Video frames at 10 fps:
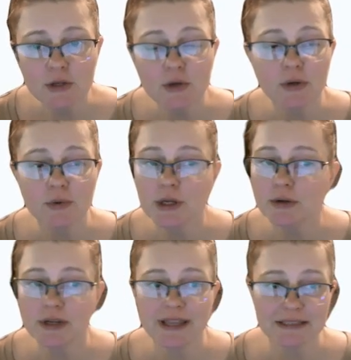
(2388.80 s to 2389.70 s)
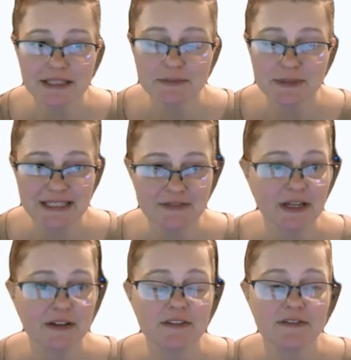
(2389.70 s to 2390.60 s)
and you can only go to that
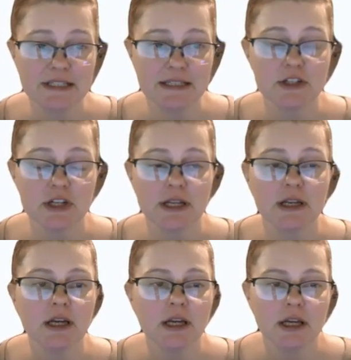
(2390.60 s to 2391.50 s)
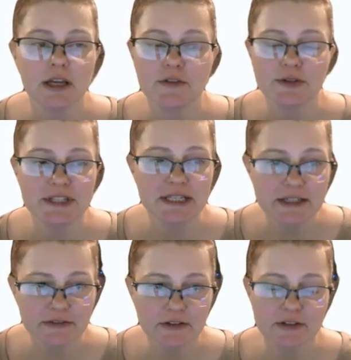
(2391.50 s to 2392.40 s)
specific physician. If you see a
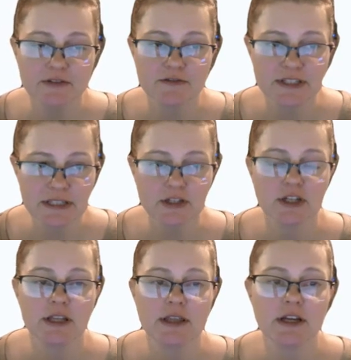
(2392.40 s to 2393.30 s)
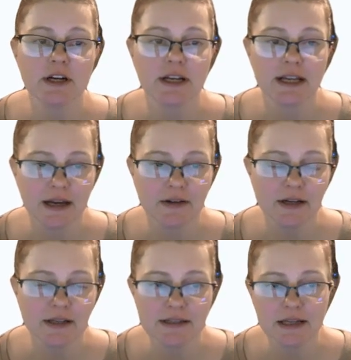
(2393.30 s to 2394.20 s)
different physician, they're going to count
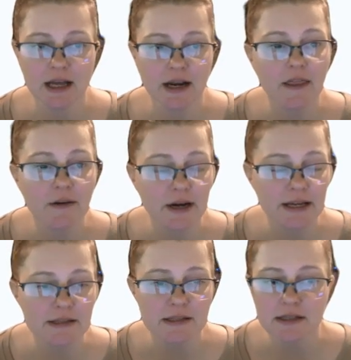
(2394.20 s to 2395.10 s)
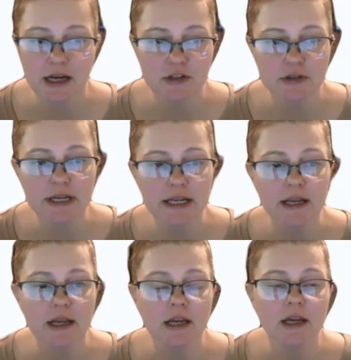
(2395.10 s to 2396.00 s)
it as not authorized and not
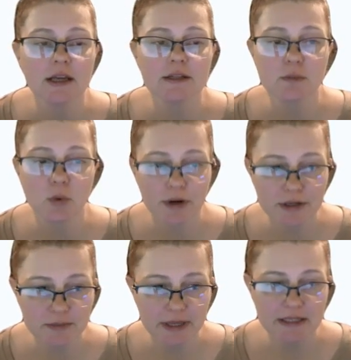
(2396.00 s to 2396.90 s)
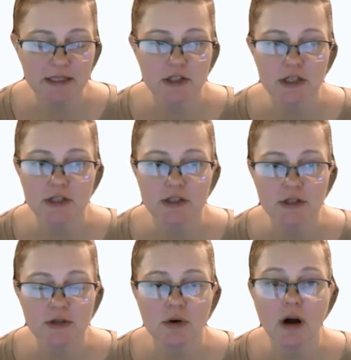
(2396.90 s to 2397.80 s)
treated. It's important to pay attention
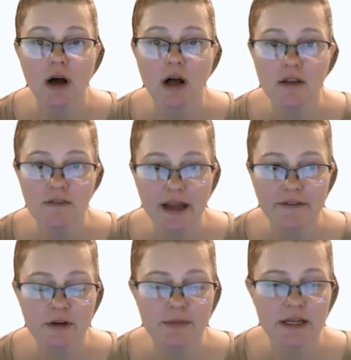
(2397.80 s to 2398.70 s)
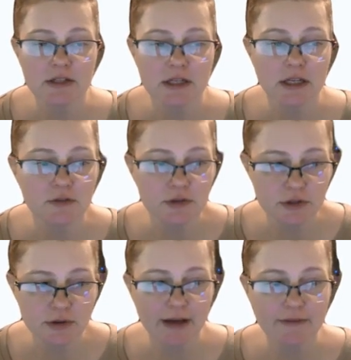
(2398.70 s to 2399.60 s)
to all of that information. If you
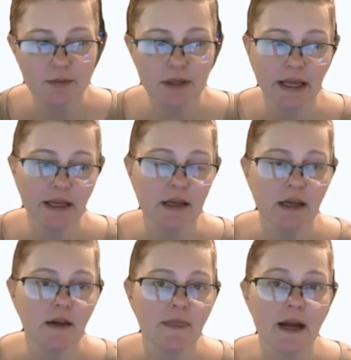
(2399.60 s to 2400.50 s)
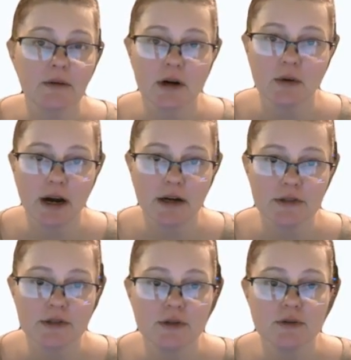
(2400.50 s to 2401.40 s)
do have a plan that
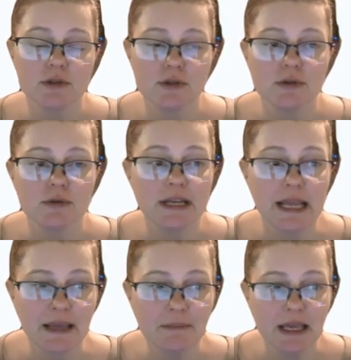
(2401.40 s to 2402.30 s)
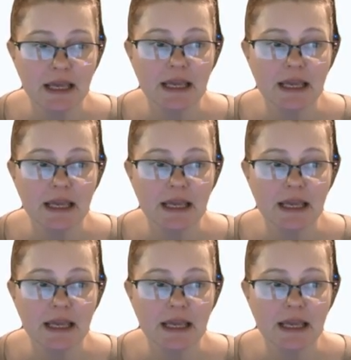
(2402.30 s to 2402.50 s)
requires you to name